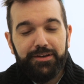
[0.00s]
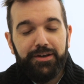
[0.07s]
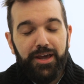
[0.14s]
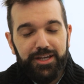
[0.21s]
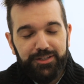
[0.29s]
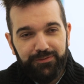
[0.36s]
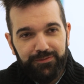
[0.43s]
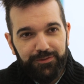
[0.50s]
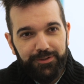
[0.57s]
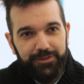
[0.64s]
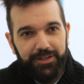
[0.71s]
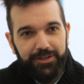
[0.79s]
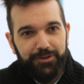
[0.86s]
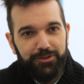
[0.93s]
nice
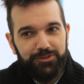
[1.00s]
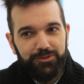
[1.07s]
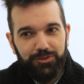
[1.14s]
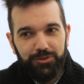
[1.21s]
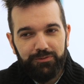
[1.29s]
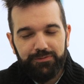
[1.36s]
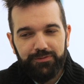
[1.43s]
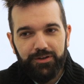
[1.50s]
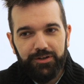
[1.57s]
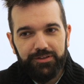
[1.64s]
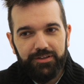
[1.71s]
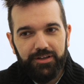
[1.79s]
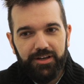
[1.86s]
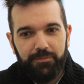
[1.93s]
food, and also you've
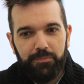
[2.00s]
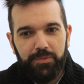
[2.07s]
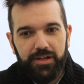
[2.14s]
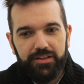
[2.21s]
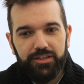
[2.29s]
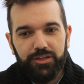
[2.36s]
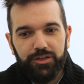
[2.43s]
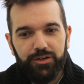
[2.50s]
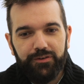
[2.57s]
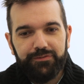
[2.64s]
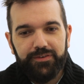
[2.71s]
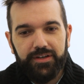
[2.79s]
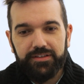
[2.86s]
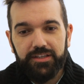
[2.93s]
got plenty
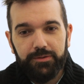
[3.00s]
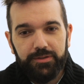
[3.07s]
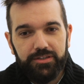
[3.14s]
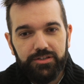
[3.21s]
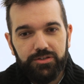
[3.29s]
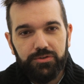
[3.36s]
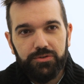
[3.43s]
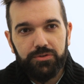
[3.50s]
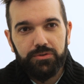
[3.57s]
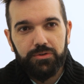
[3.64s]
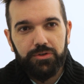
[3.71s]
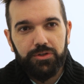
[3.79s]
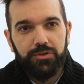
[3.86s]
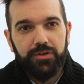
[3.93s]
of activities
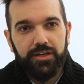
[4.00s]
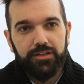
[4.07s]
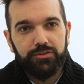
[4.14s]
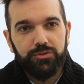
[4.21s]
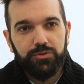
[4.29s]
you can